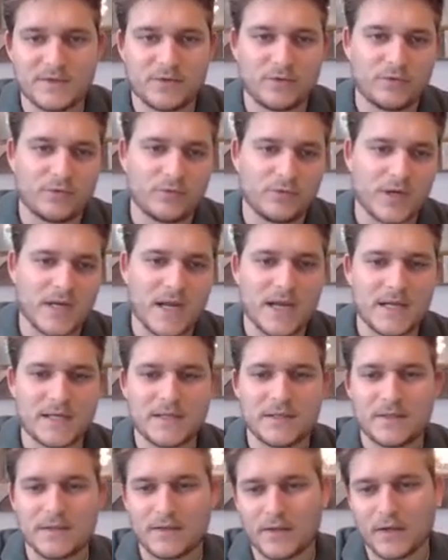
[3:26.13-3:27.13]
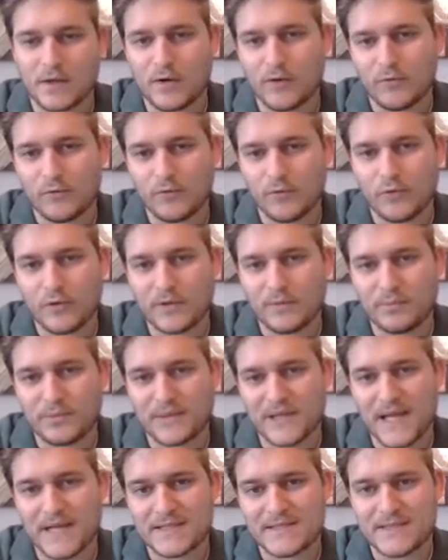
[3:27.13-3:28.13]
created in the choroid
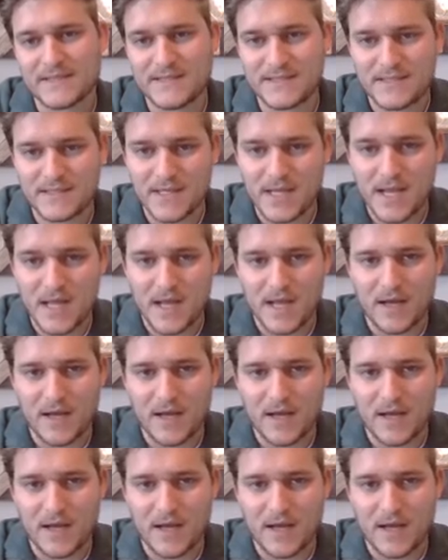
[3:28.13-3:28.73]
plexus